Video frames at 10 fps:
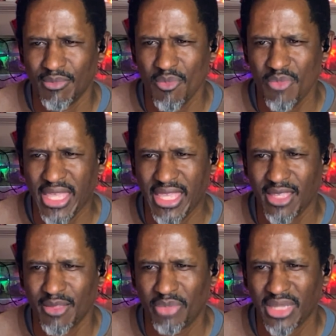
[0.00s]

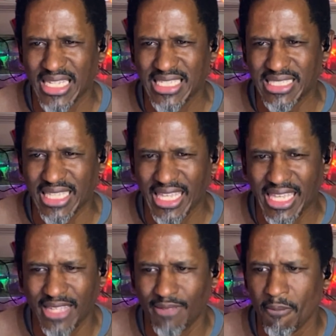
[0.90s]
being placed
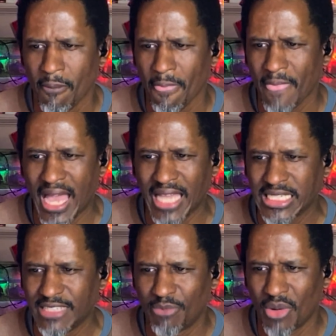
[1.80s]
in, I
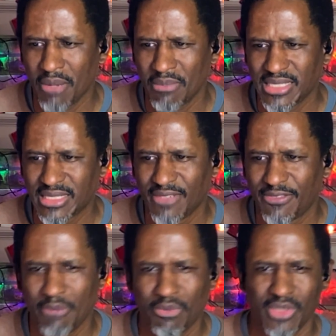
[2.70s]
could have brought myself
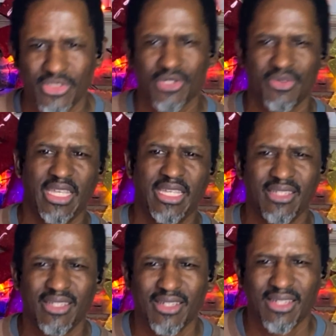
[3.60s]
up on screen,
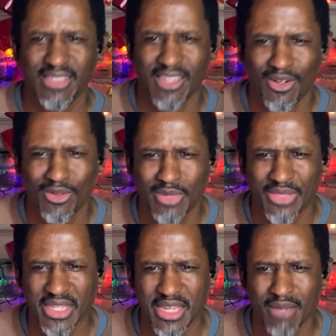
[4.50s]
you know, with
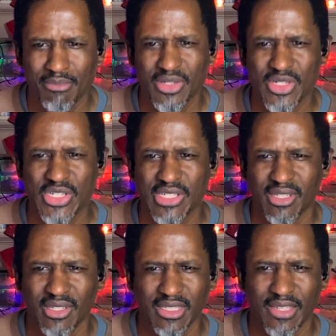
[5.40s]
the numbers.
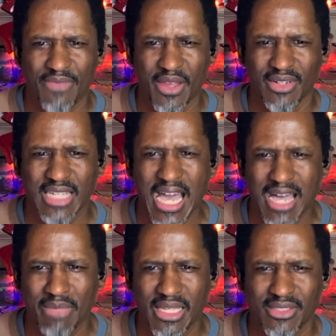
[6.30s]
If there are
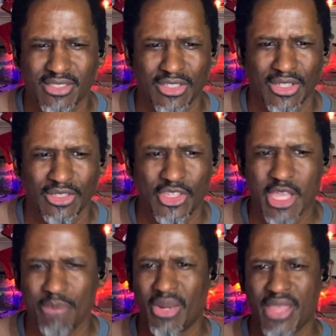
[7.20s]
comments, you
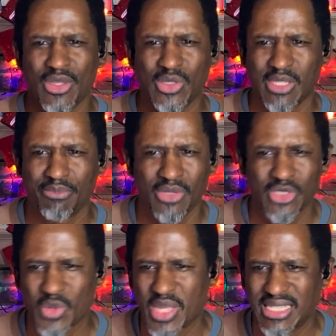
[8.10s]
can bring those up on
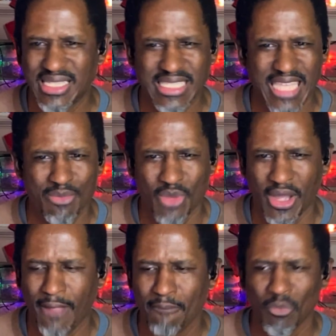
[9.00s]
screen the same
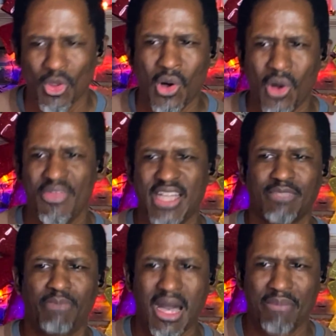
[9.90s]
way. All that's
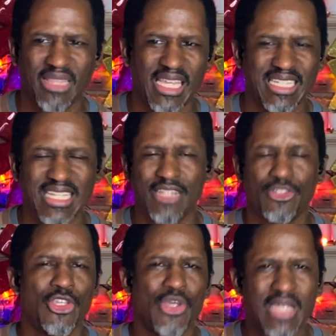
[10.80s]
populated
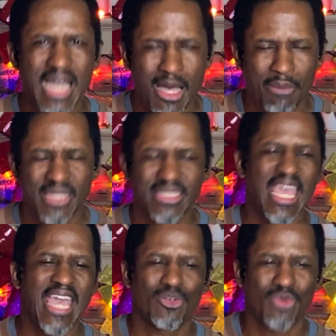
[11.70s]
into your comments
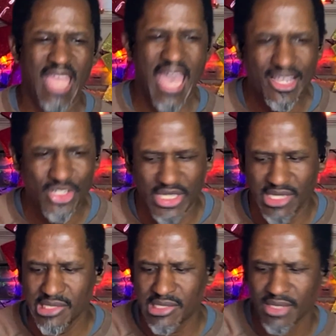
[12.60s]
and
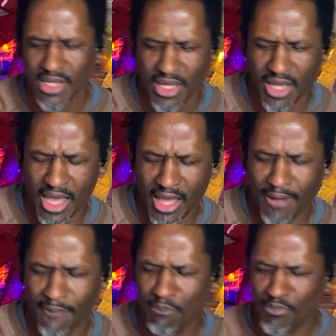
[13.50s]
reactions.
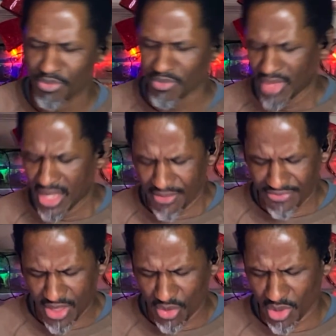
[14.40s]
If
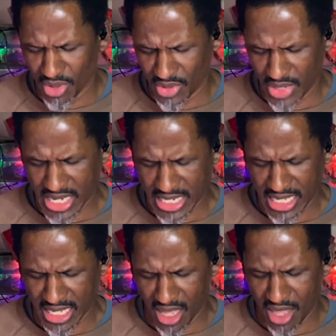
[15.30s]
there were
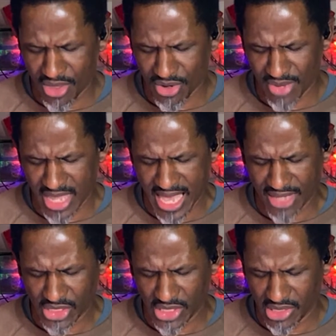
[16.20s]
any other
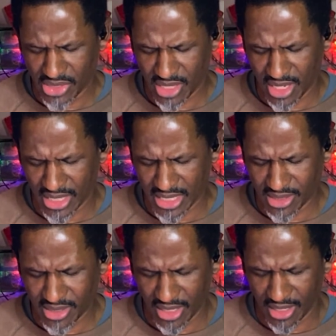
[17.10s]
reactions here, let's
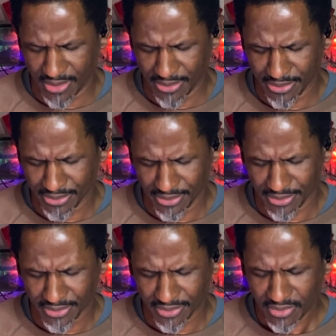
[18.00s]
see.
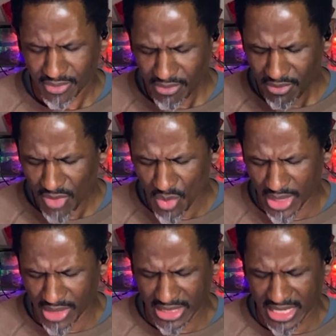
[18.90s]
What
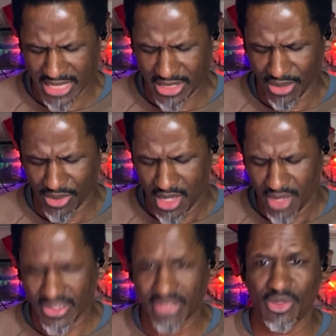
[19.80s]
else can I do?
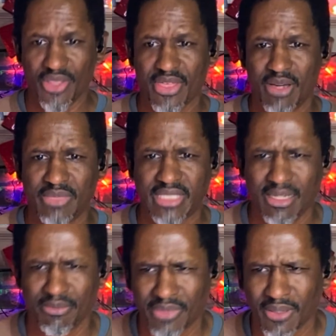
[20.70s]
If I do a thumbs
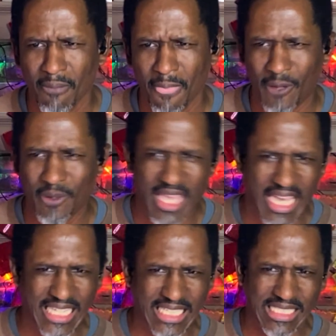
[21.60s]
up, okay, I
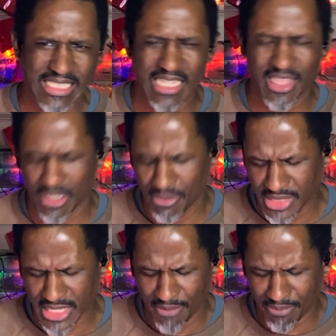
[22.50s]
get to see the
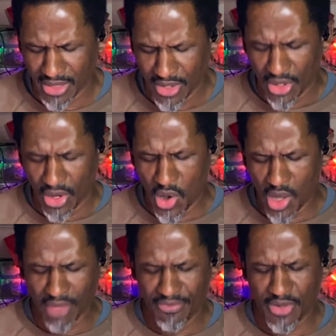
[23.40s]
thumbs up.
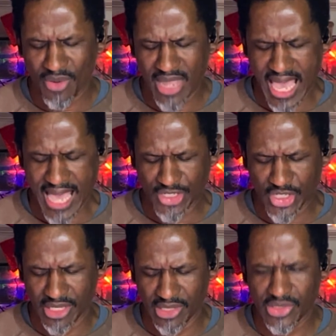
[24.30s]
All of the
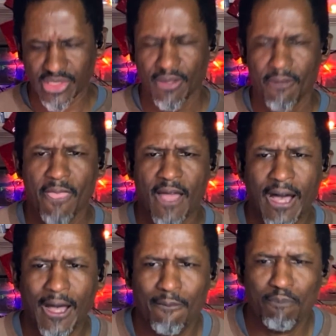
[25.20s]
reactions
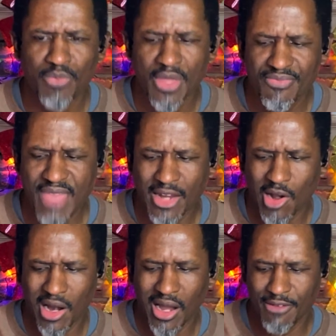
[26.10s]
that
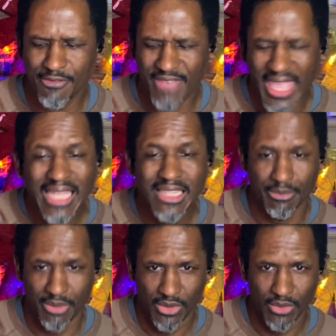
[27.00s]
are
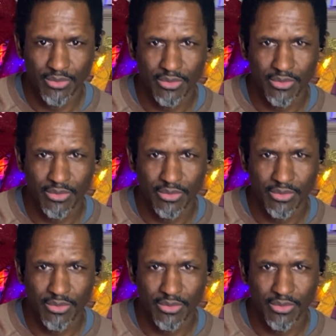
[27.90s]
available